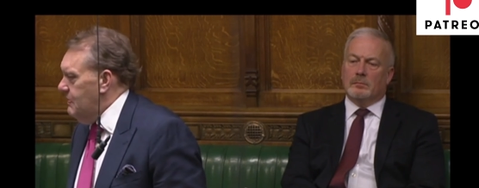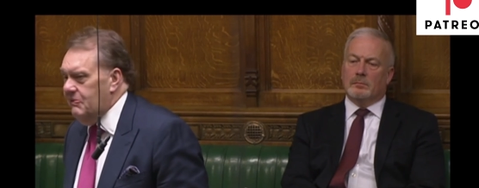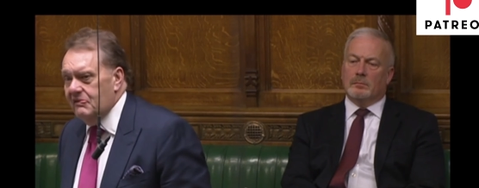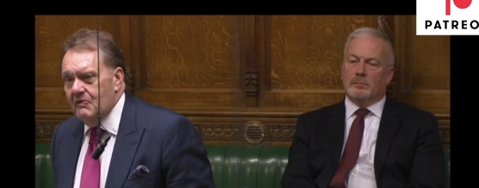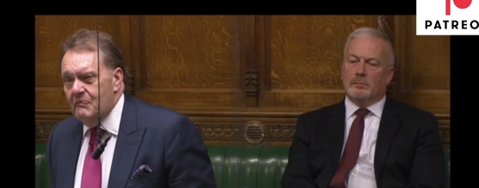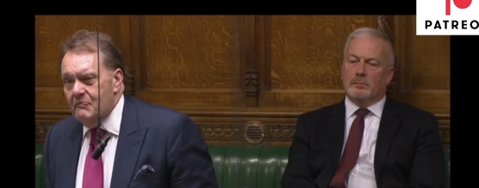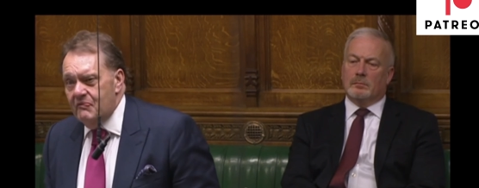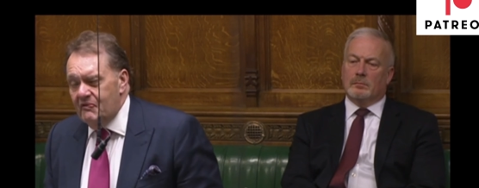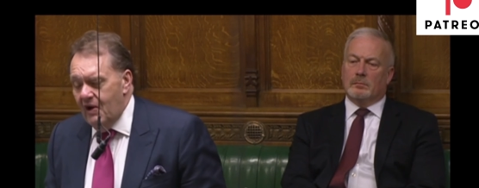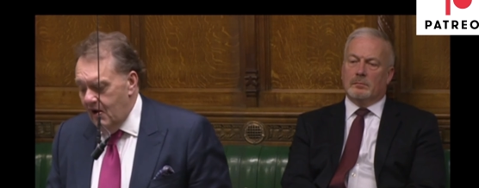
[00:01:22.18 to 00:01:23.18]
Speaker 1: to
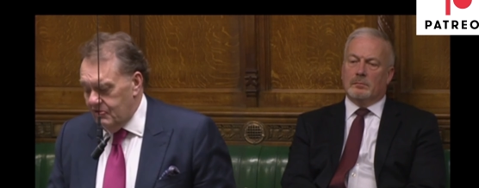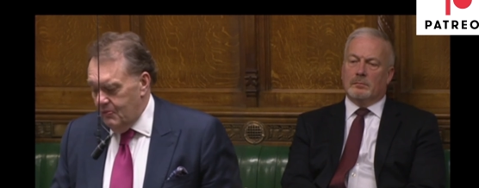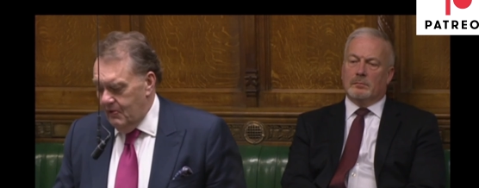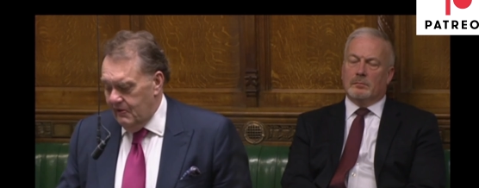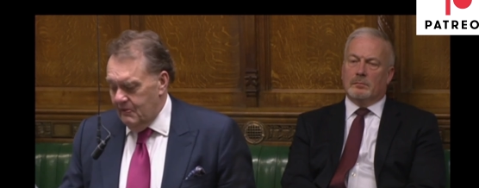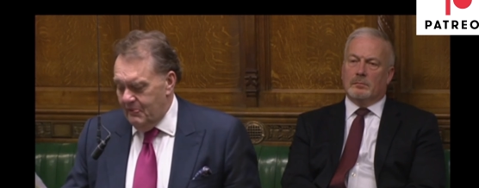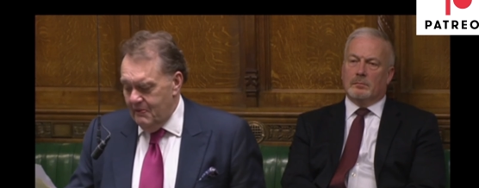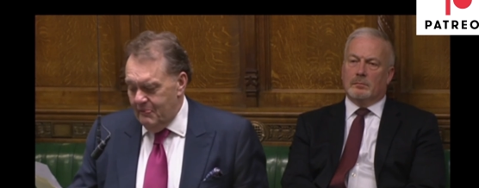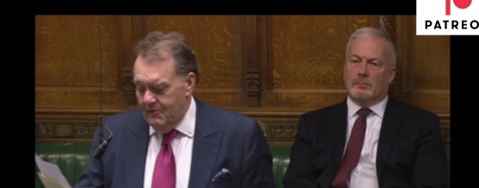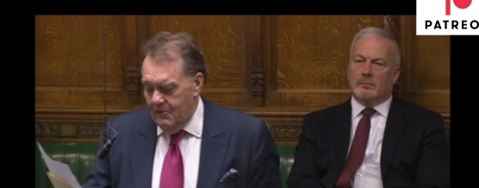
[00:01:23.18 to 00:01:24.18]
subvert the will of the
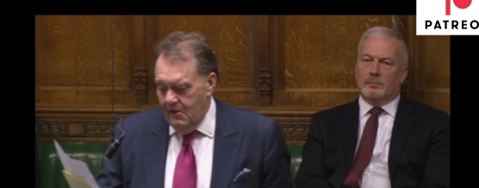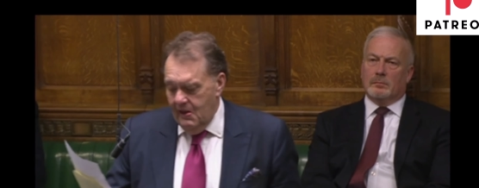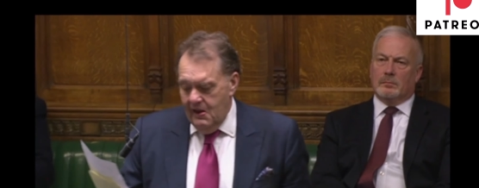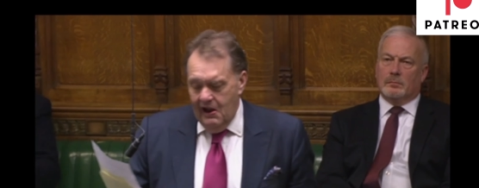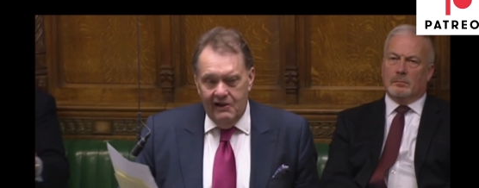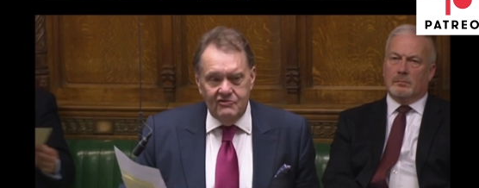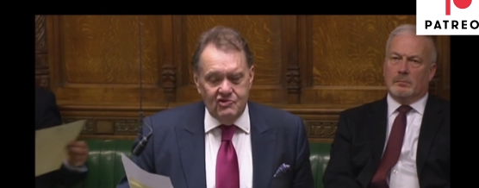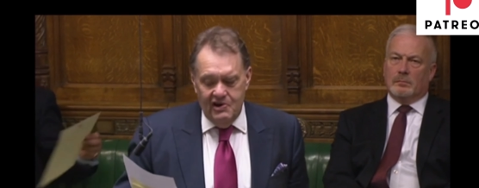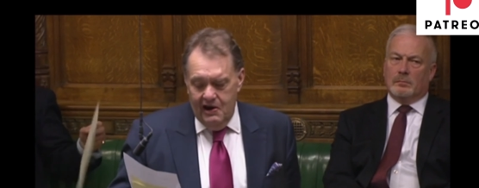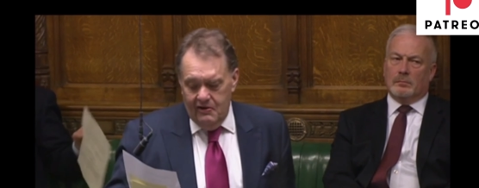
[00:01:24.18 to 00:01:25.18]
people and
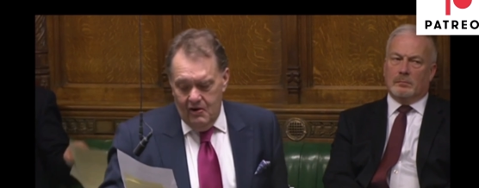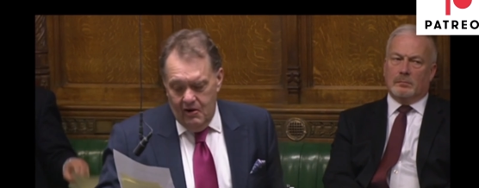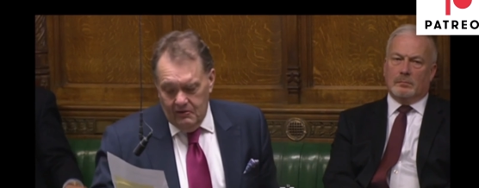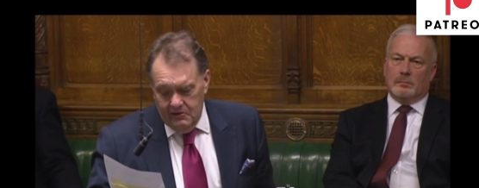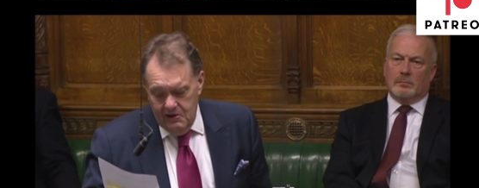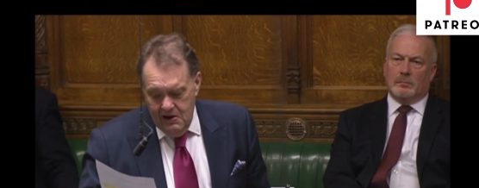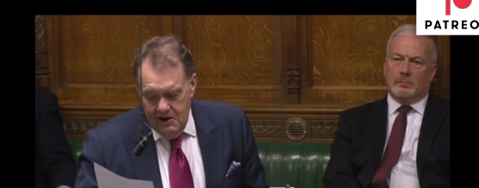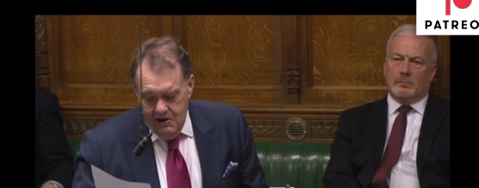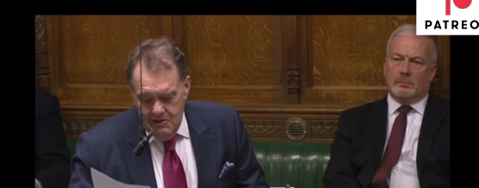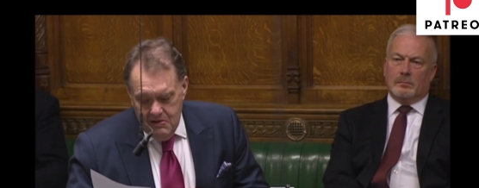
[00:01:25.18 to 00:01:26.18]
cheered on
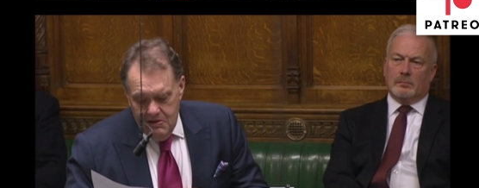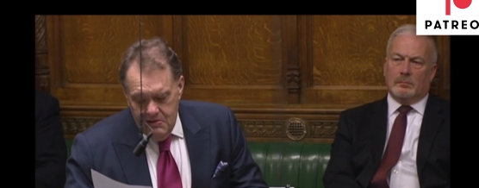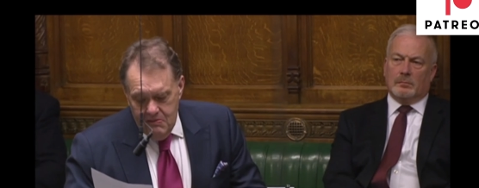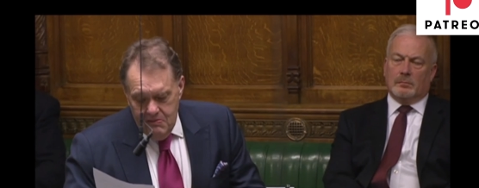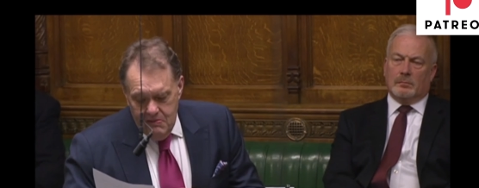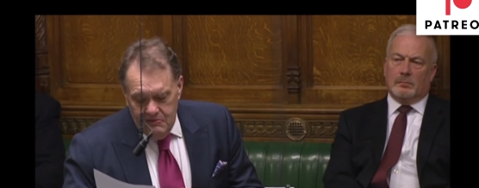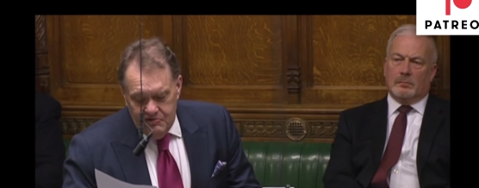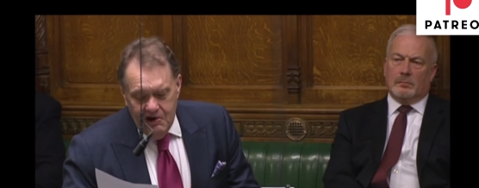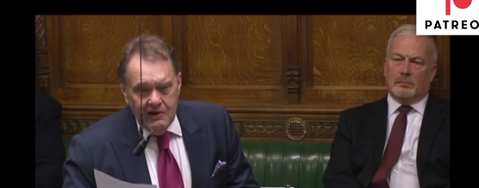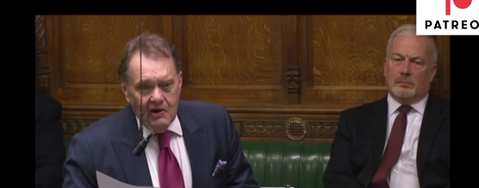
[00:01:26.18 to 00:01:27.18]

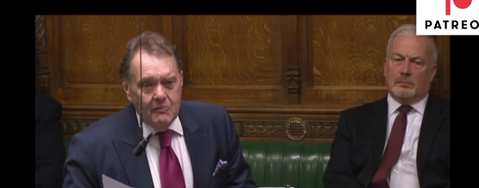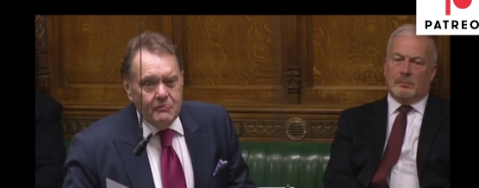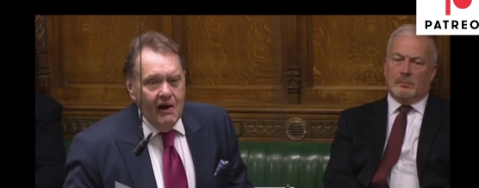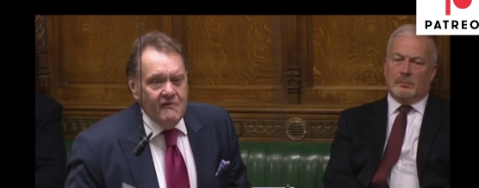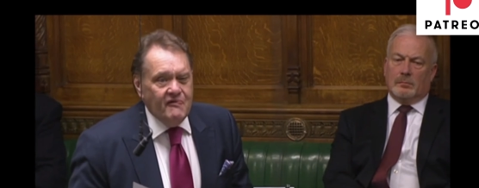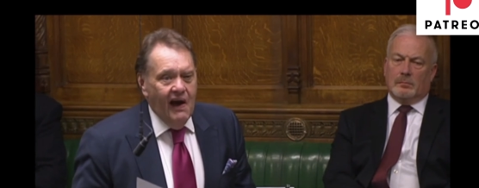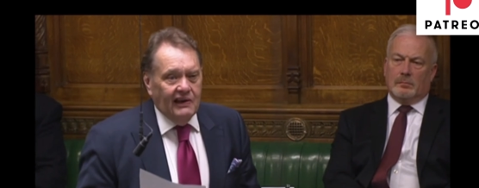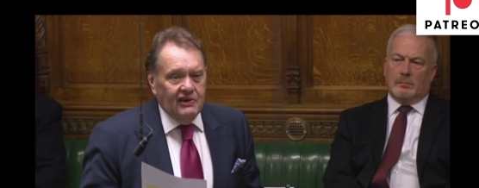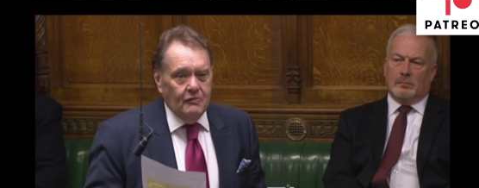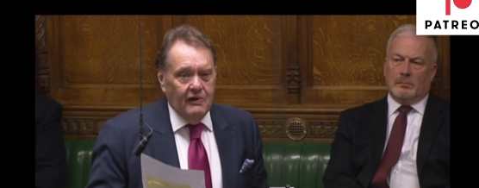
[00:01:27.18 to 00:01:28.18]
cheered on by
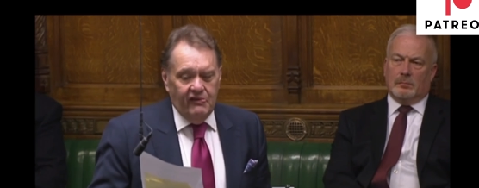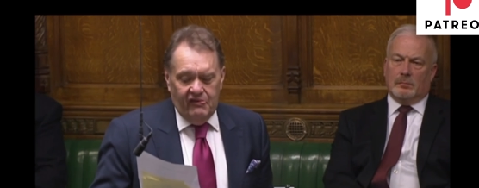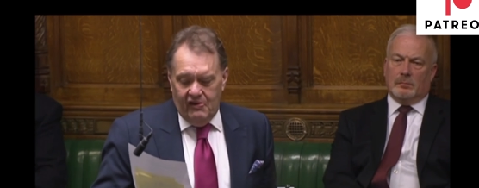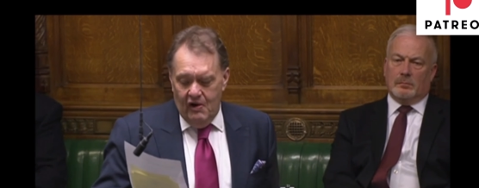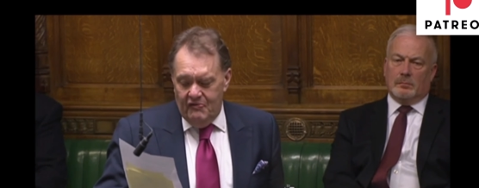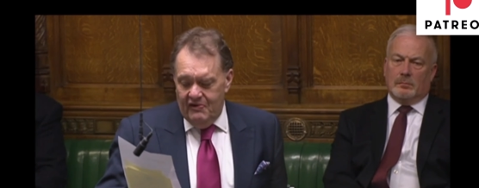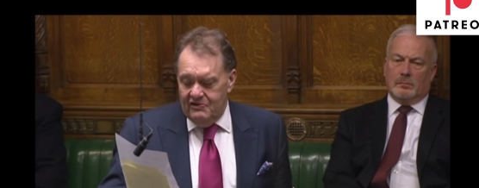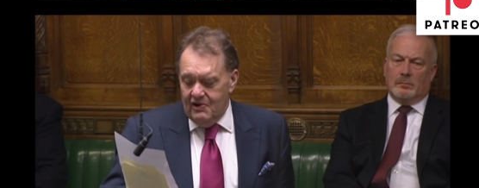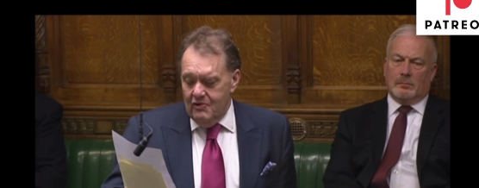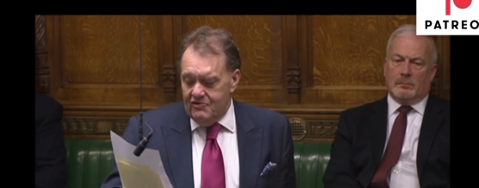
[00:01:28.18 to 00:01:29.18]
vacuous,
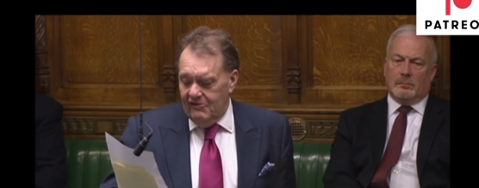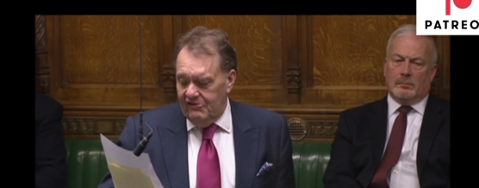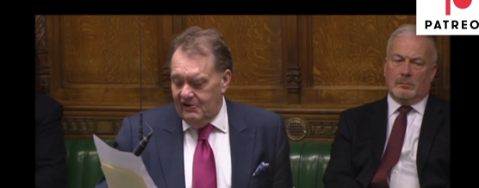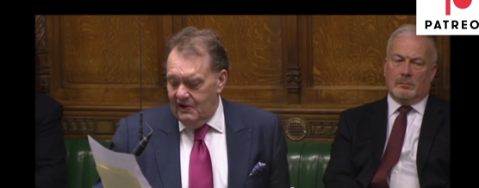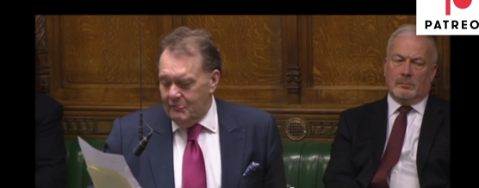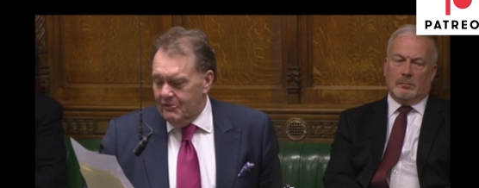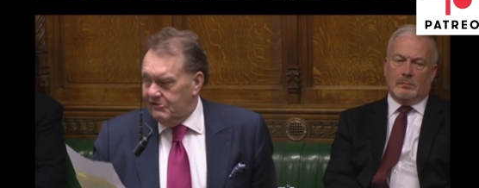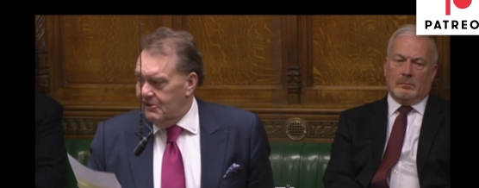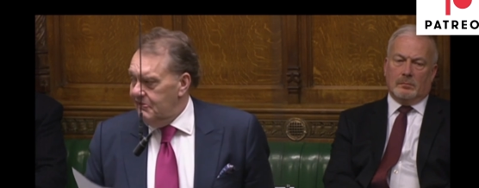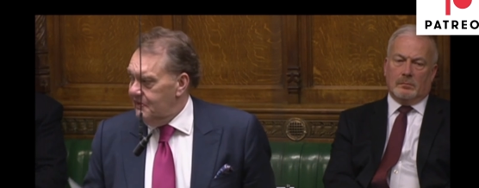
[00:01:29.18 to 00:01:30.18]
self-indulgent
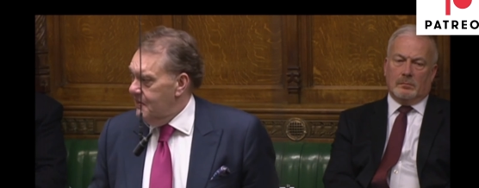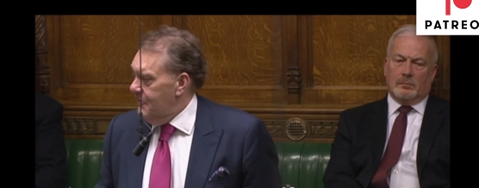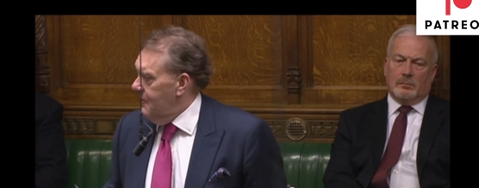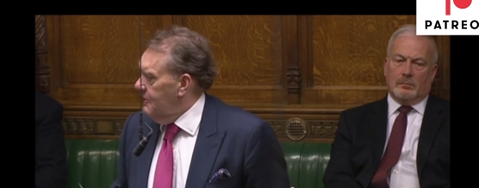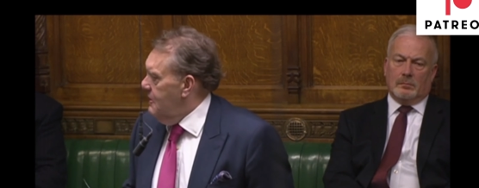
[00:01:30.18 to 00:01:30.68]
celebrities leaving